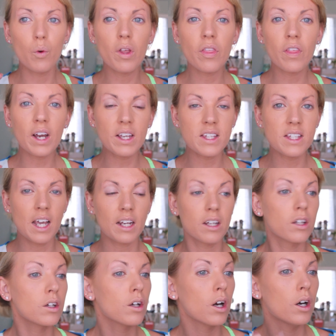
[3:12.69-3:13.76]
With that
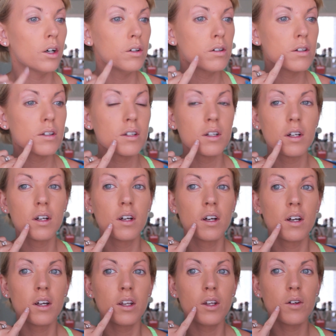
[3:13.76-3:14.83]
second coat,
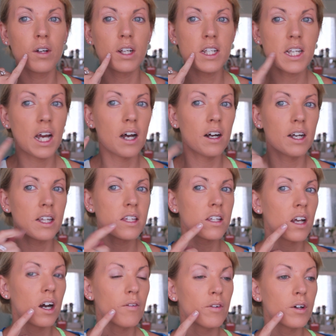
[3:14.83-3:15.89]
you can tell it's
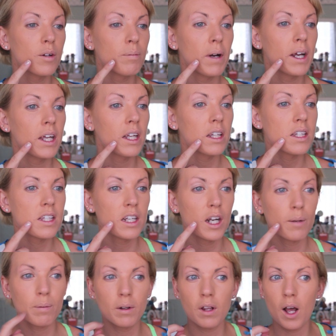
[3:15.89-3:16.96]
covered my zit
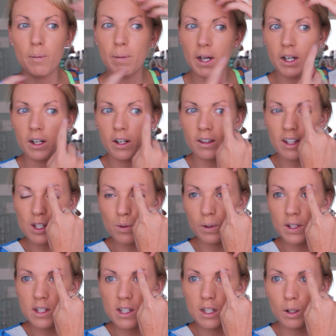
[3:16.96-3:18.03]
up a lot better. This
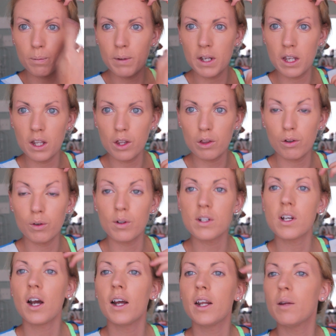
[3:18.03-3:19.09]
one's still peeking through a
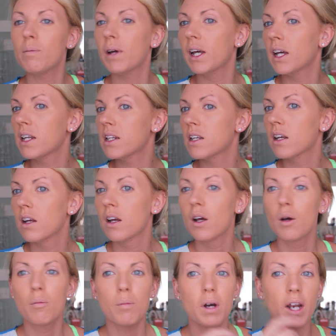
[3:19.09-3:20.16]
tiny bit,
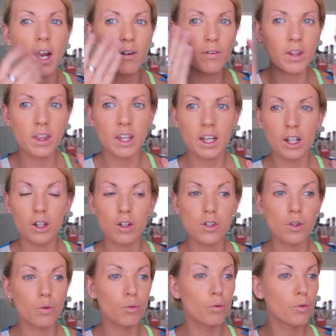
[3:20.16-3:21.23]
but everything
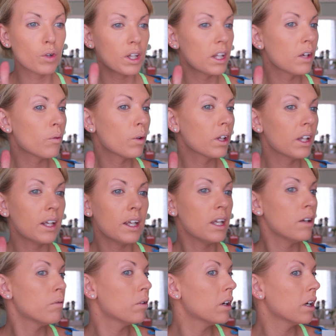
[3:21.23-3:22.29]
looks really, really
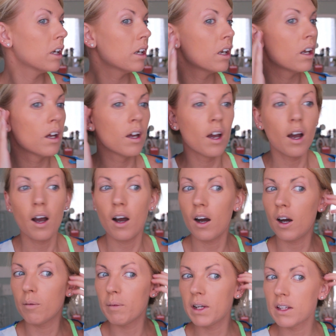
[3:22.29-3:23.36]
even.
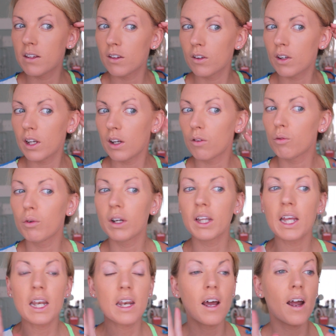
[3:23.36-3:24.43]
Um, it's looking
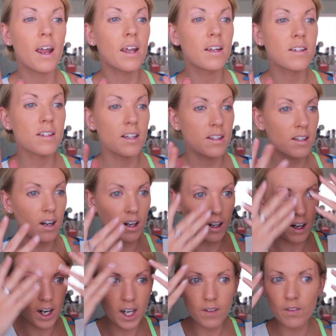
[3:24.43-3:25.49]
really nice. It's got
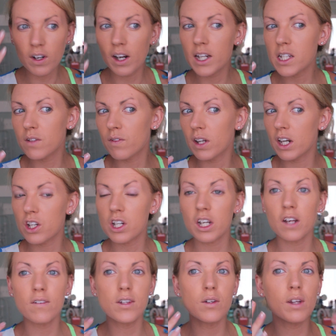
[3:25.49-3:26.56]
kind of a nice finish. It
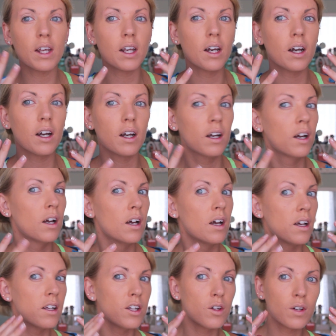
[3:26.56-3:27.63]
gives you like a,
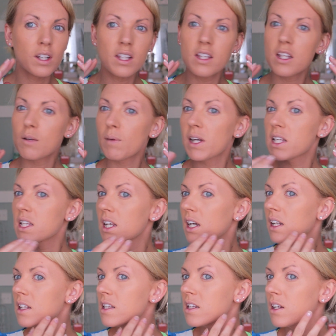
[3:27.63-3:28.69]
you can see my
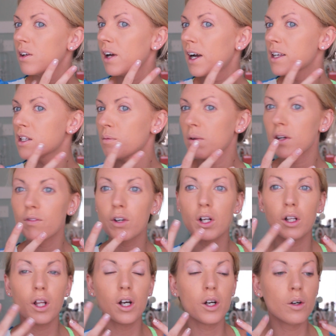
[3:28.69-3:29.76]
skin still has a bit of a
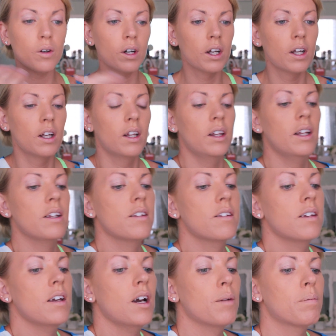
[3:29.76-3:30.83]
glow. Let's
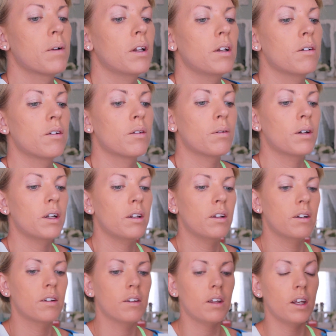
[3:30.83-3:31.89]
see up close what it
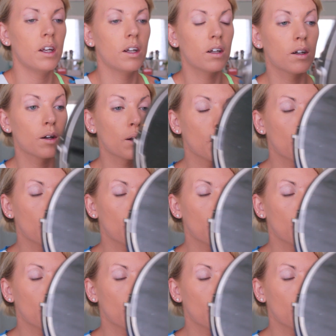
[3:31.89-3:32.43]
looks like.